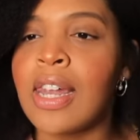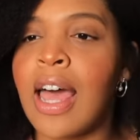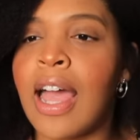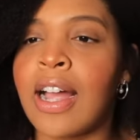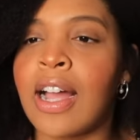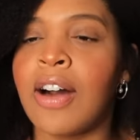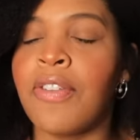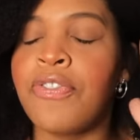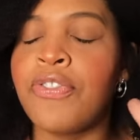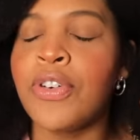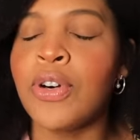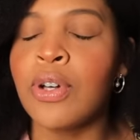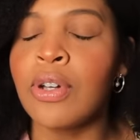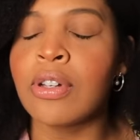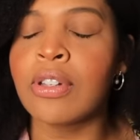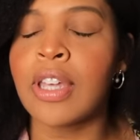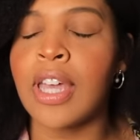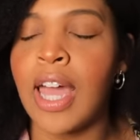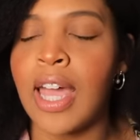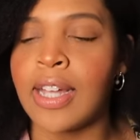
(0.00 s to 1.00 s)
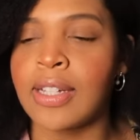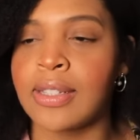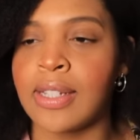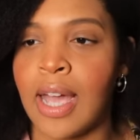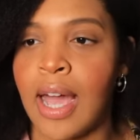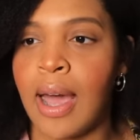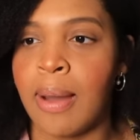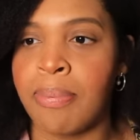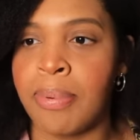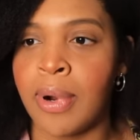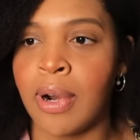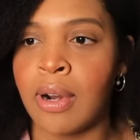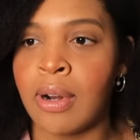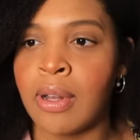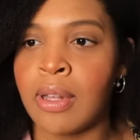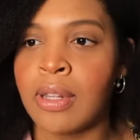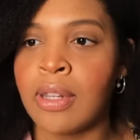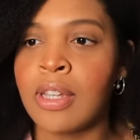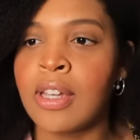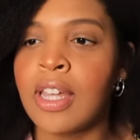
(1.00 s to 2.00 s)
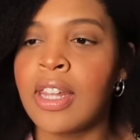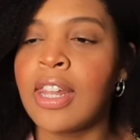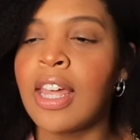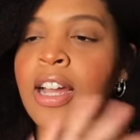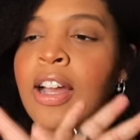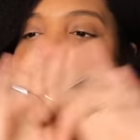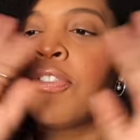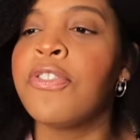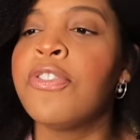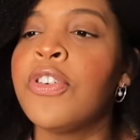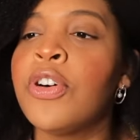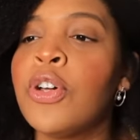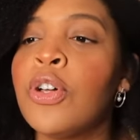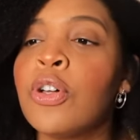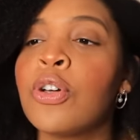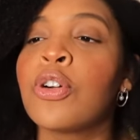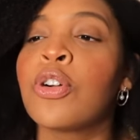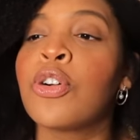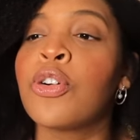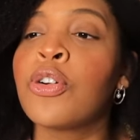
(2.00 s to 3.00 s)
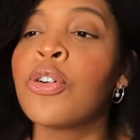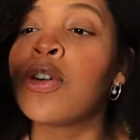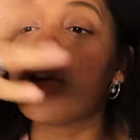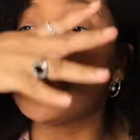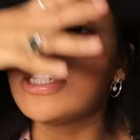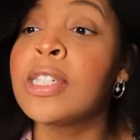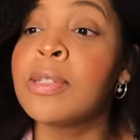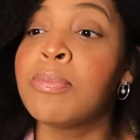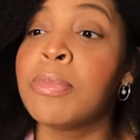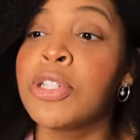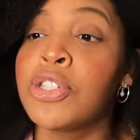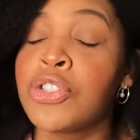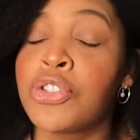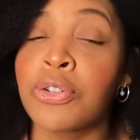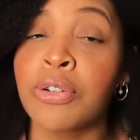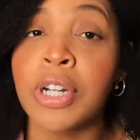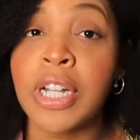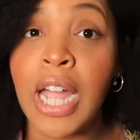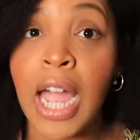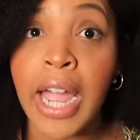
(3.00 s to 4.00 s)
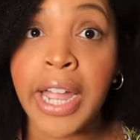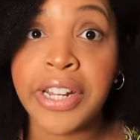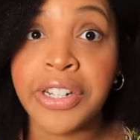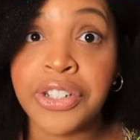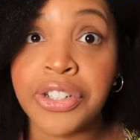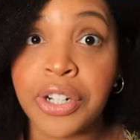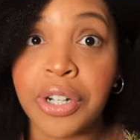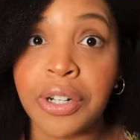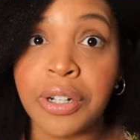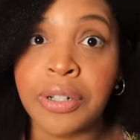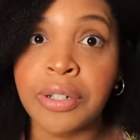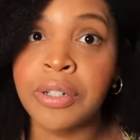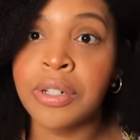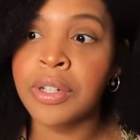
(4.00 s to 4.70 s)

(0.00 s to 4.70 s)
like a full cake topper. Looking like a full Christmas tree angel.